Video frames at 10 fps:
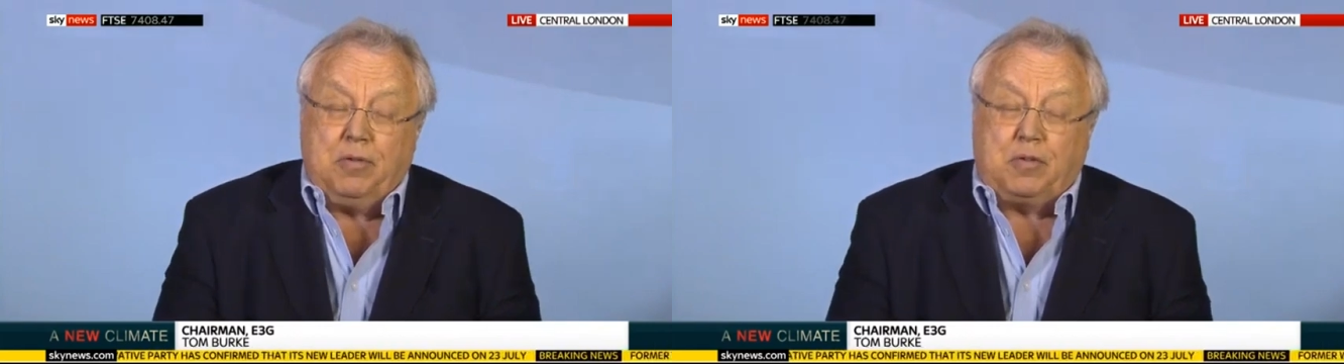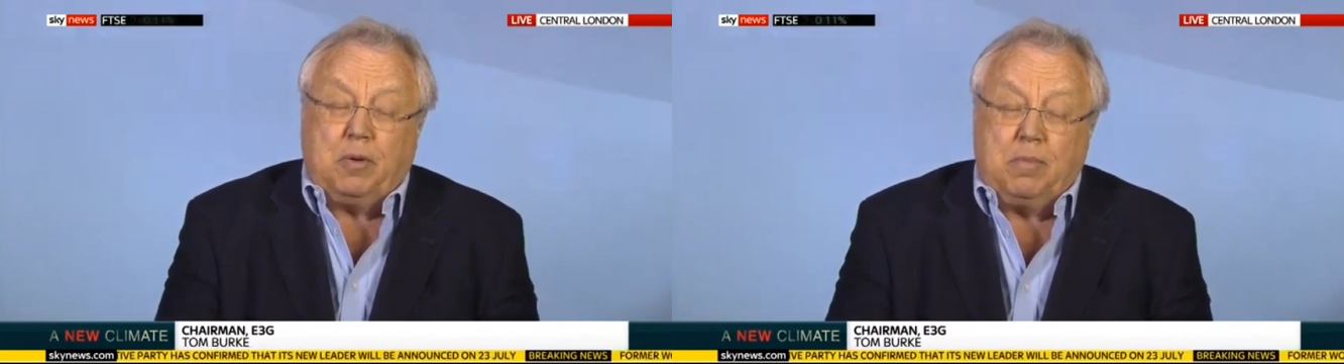
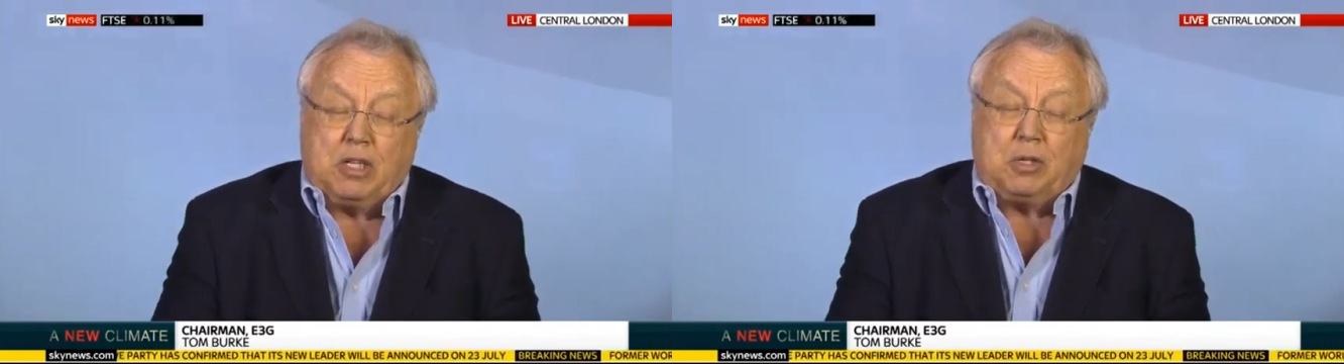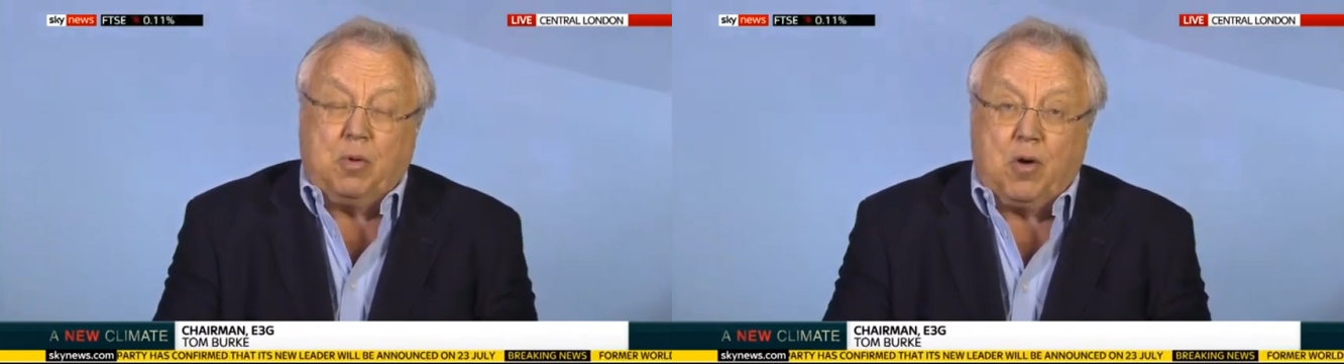move to a
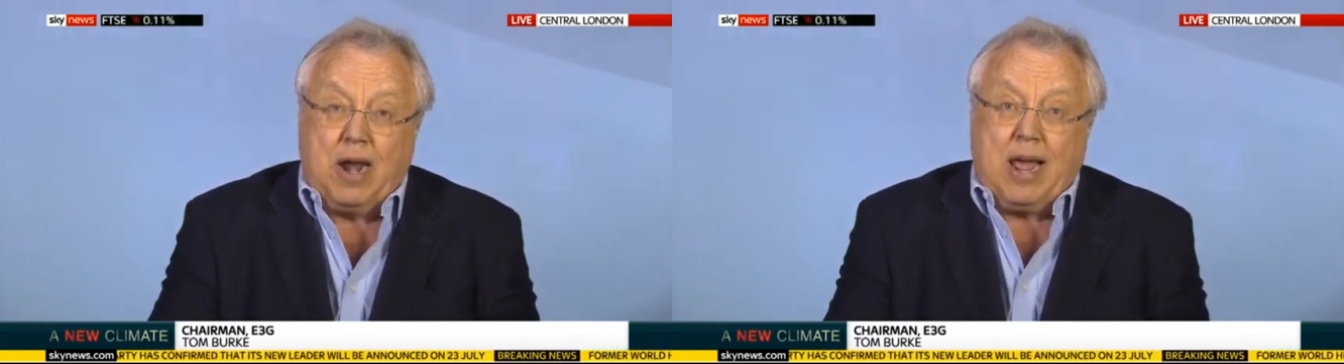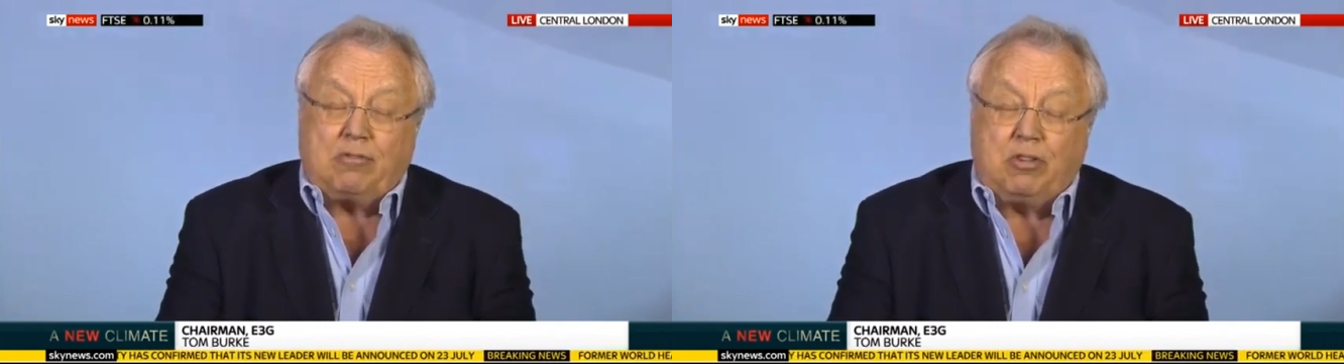much
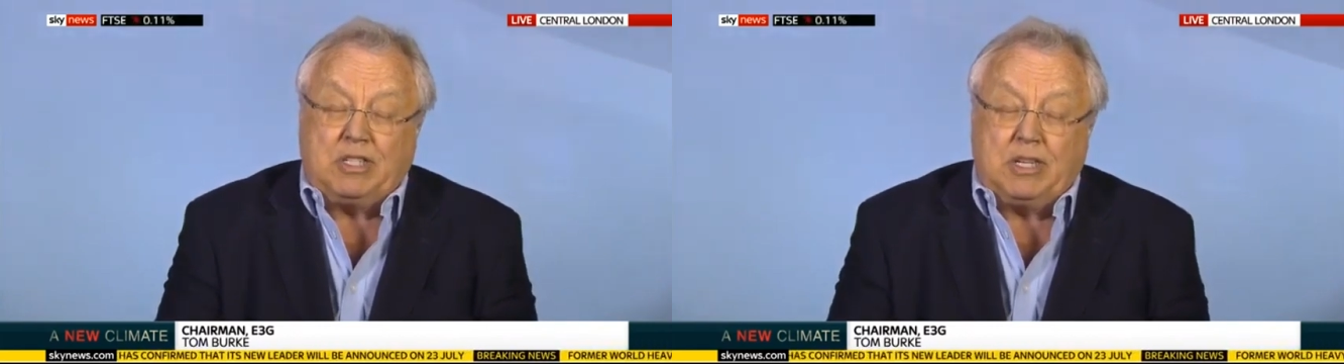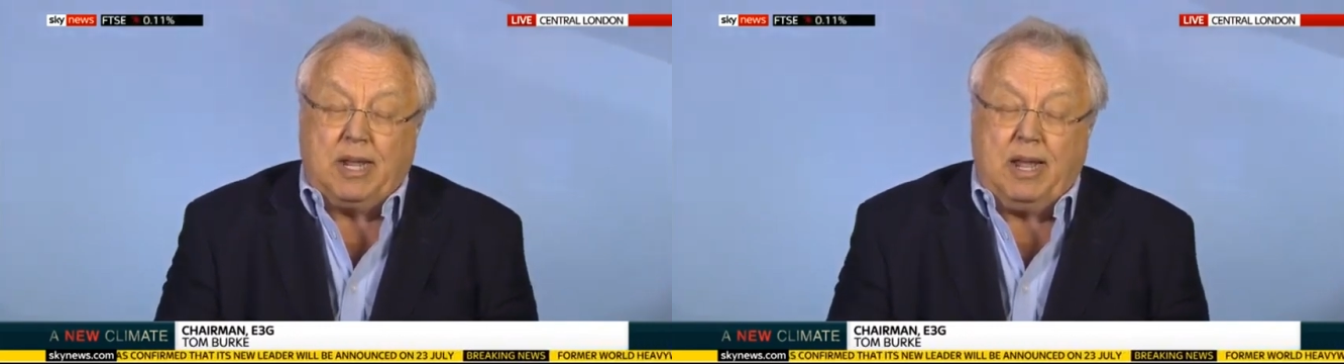more
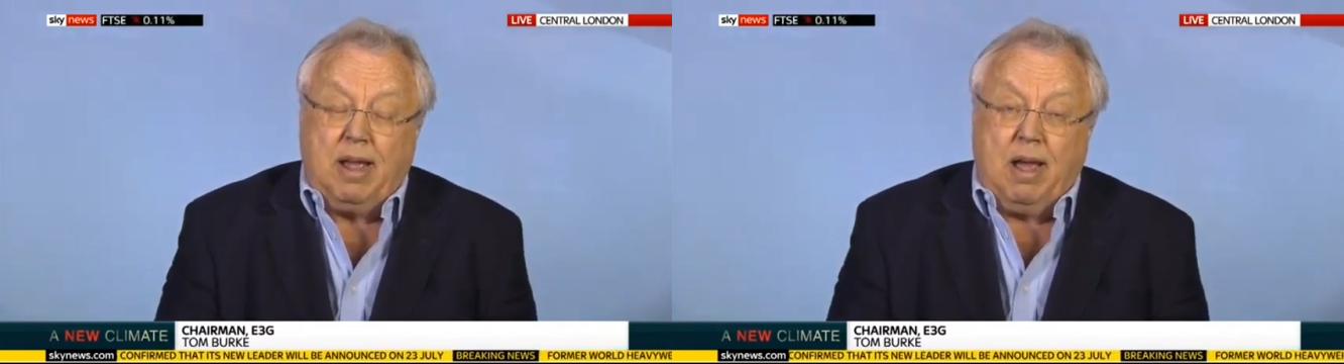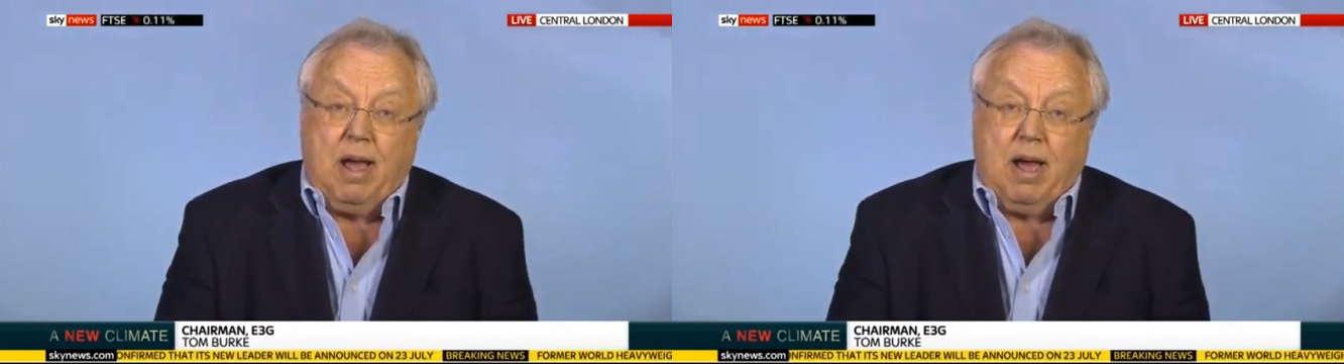
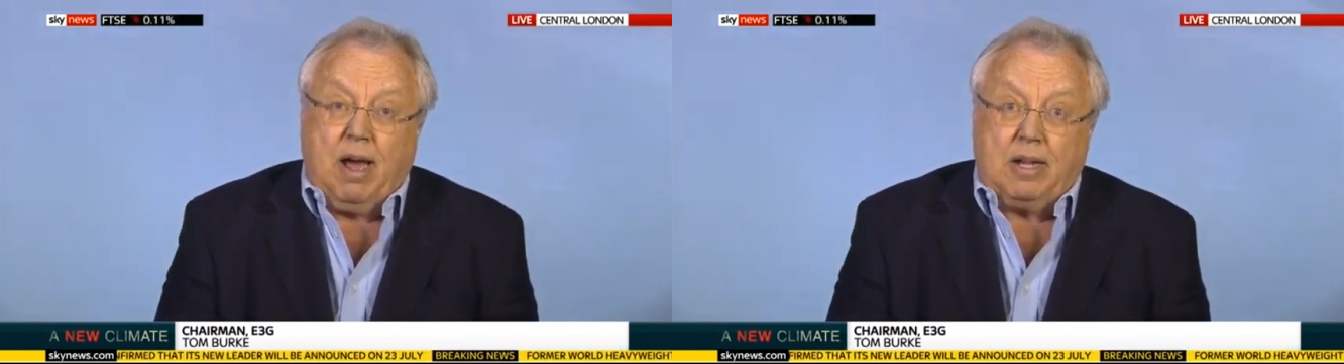electricity